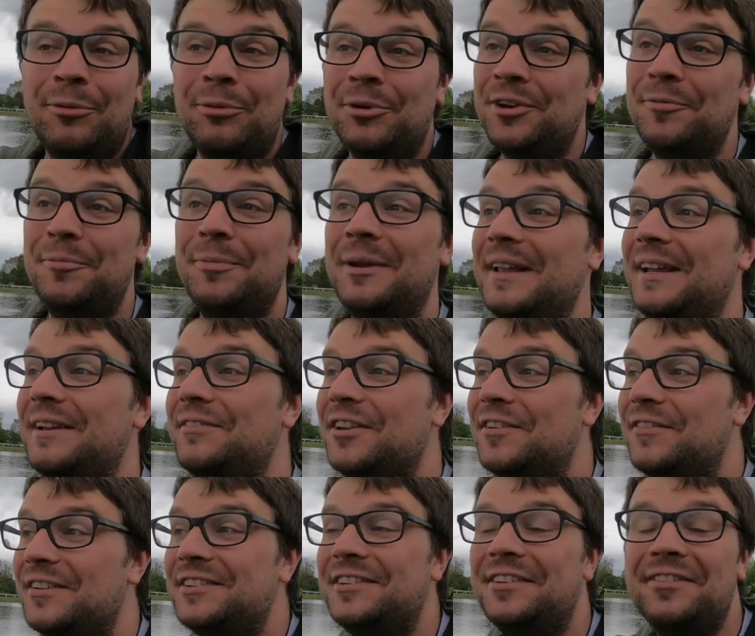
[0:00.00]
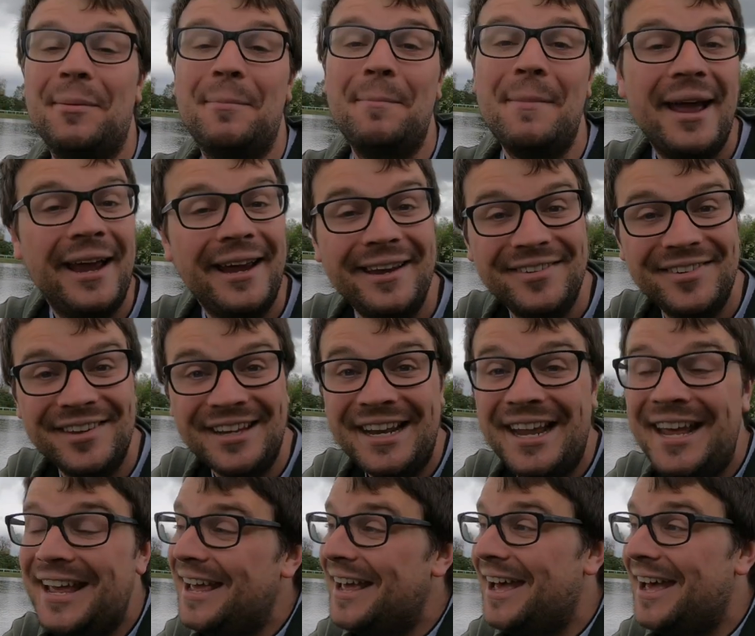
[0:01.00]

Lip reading: I wouldn't have believed it. This is amazing.